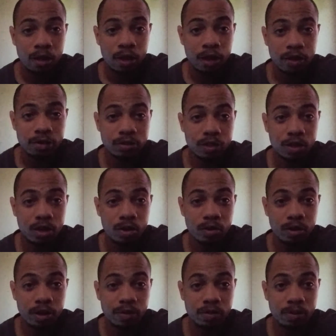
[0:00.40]
How's it
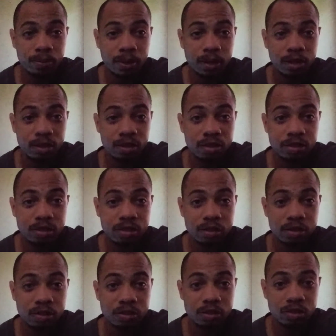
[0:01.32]
going, everybody? This
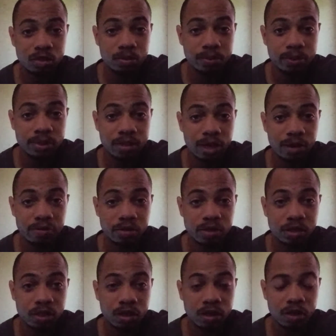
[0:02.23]
is Newbie
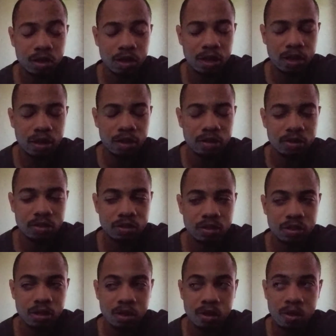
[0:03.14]
Cyphers here,
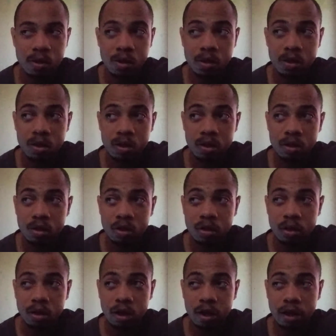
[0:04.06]
and
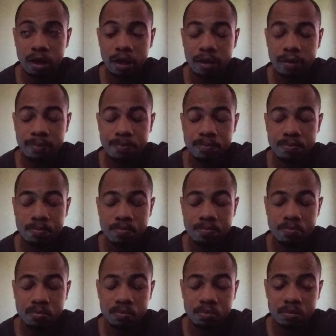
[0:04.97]
I
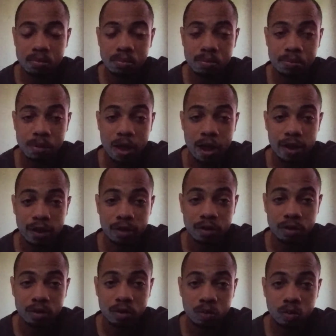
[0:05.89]
am back
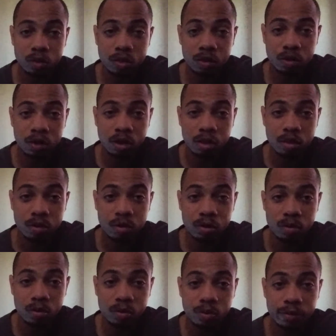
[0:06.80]
with
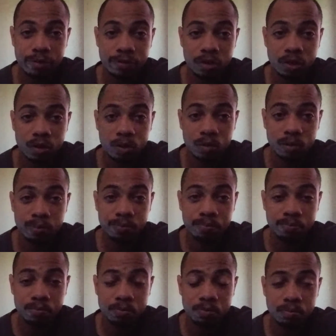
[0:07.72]
another review,
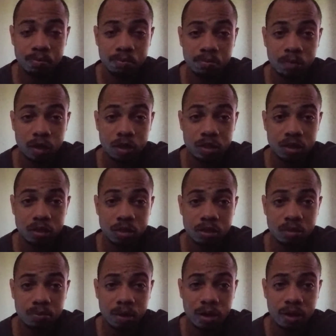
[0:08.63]
much
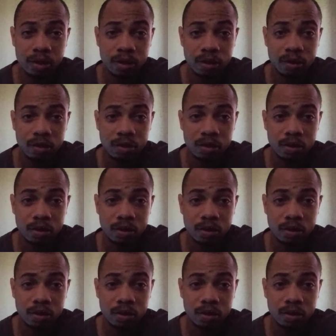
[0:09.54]
to my